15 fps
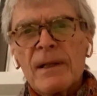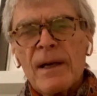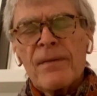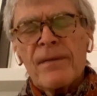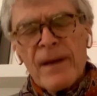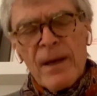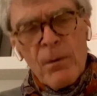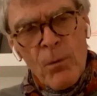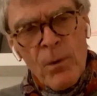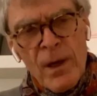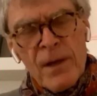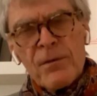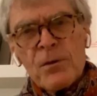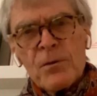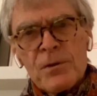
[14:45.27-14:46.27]
And that
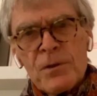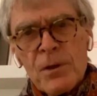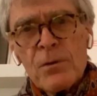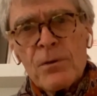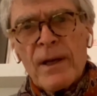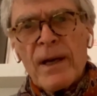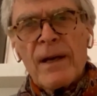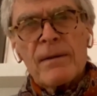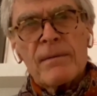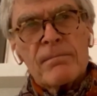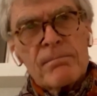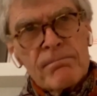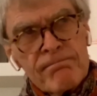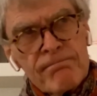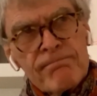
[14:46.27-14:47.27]
way, if you do that,
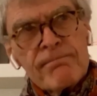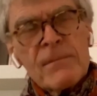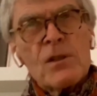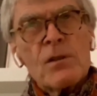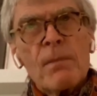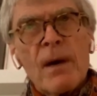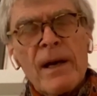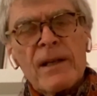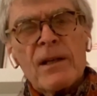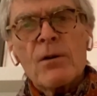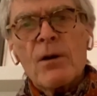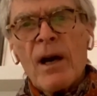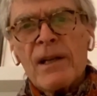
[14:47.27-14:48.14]
you might go,